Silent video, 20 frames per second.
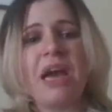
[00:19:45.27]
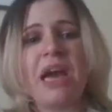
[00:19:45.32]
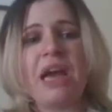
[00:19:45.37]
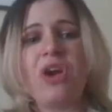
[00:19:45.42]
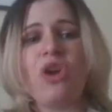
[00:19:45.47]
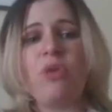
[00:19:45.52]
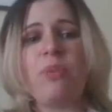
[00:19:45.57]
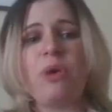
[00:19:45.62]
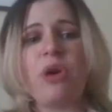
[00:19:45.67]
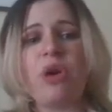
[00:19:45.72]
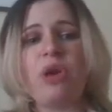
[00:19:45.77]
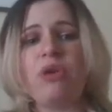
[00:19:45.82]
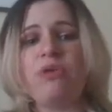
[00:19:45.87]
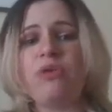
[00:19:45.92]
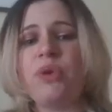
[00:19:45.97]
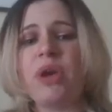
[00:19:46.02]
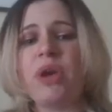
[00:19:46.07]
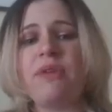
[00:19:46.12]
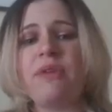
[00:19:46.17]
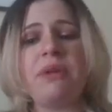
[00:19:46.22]
I hope all of
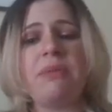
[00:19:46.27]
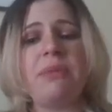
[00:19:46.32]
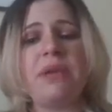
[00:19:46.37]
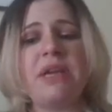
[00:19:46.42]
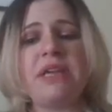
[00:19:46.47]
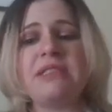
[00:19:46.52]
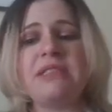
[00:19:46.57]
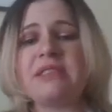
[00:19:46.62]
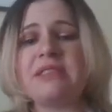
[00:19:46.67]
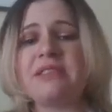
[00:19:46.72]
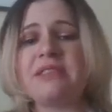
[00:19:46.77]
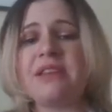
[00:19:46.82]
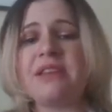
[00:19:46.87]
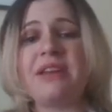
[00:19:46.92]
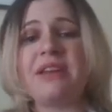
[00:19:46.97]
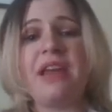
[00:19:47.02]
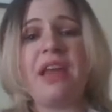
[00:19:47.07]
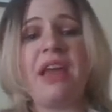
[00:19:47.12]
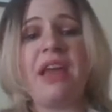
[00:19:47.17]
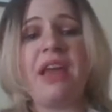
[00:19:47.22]
you have an amazing
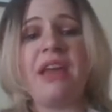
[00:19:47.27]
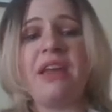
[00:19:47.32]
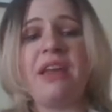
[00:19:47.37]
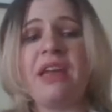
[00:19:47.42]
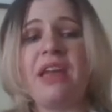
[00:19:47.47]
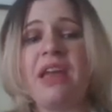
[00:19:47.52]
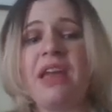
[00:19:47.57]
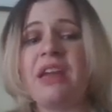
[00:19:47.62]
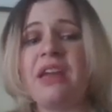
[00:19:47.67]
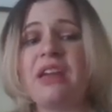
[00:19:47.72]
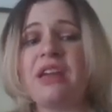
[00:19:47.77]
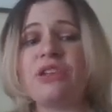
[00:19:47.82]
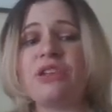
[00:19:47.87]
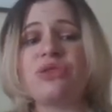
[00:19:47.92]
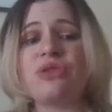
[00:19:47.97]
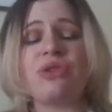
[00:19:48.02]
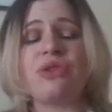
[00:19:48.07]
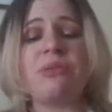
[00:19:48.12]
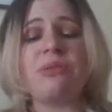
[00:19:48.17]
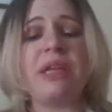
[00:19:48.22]
Sunday and an
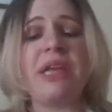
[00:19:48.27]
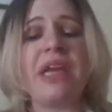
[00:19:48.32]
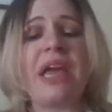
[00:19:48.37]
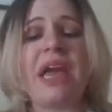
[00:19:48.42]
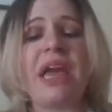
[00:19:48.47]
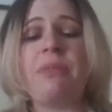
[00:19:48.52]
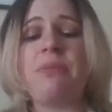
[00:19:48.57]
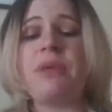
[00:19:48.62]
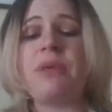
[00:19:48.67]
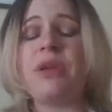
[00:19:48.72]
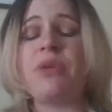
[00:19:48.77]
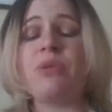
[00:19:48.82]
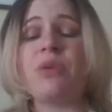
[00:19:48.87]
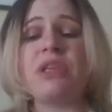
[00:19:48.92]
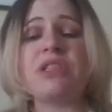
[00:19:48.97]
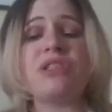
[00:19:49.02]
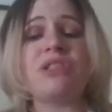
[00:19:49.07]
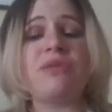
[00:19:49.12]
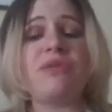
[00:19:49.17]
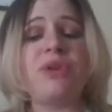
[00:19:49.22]
extremely happy
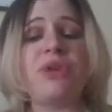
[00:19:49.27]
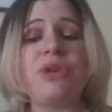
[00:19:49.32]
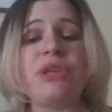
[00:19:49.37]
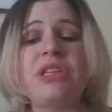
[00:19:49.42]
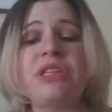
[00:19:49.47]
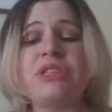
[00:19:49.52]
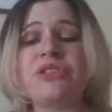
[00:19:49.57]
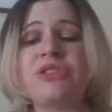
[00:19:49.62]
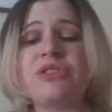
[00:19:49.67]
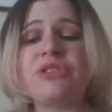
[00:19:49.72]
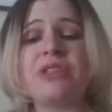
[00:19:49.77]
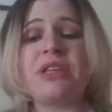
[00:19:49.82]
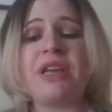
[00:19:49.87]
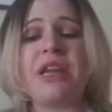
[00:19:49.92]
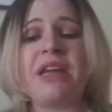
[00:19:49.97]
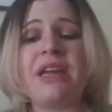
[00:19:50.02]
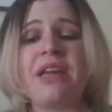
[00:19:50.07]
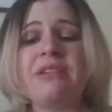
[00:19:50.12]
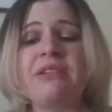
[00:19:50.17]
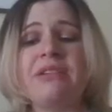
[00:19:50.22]
rest of your Easter
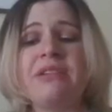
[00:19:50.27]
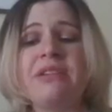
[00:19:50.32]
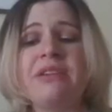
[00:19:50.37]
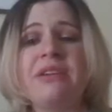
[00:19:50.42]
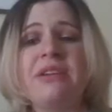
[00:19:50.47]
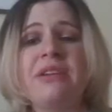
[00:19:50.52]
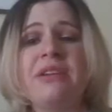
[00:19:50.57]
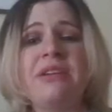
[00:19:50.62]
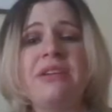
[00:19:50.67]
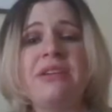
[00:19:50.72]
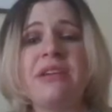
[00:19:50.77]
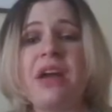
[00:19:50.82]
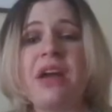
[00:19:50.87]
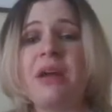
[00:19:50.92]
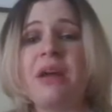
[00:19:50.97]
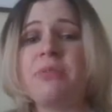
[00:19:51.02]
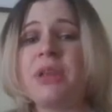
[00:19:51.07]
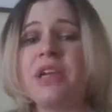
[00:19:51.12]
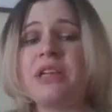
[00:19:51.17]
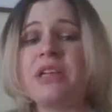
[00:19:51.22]
day.
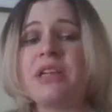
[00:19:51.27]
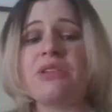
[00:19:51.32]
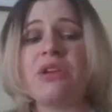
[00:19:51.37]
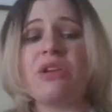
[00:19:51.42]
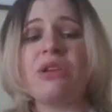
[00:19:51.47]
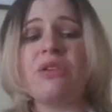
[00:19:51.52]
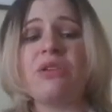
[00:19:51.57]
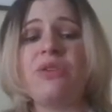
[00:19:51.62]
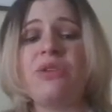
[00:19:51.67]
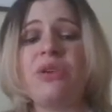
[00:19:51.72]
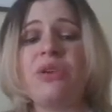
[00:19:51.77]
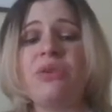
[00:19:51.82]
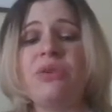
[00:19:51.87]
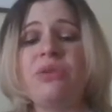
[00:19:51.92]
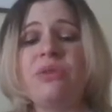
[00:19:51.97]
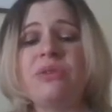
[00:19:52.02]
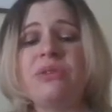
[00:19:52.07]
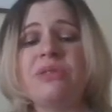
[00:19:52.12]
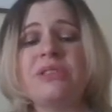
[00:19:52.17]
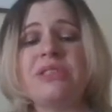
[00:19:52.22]
God bless all of
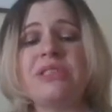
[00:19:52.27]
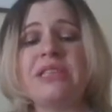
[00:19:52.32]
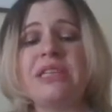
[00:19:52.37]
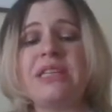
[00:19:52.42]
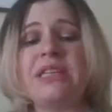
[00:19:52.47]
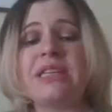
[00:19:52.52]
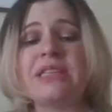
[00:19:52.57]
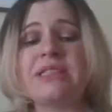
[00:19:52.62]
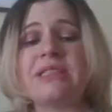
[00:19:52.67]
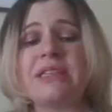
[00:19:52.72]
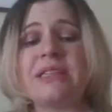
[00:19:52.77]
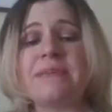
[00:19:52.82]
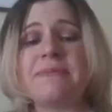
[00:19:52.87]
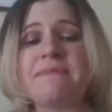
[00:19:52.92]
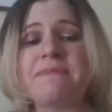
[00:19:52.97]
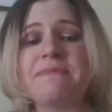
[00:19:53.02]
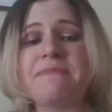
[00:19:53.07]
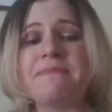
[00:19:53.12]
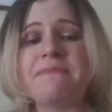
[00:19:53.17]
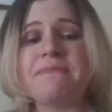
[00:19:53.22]
you. See you next
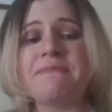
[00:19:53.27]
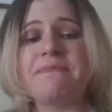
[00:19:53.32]
time.